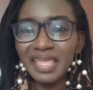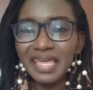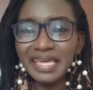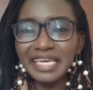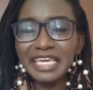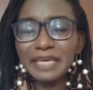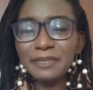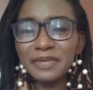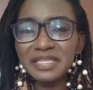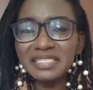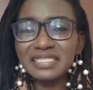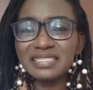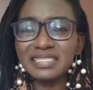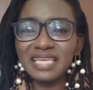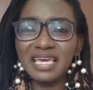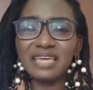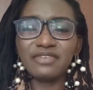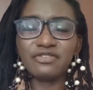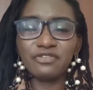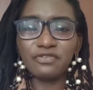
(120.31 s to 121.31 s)
keep it
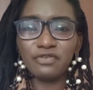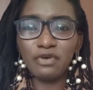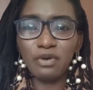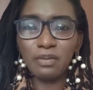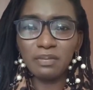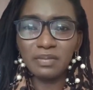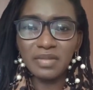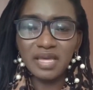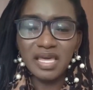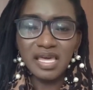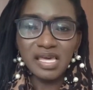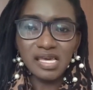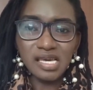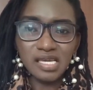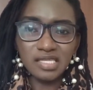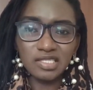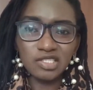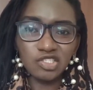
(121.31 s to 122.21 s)
safe from its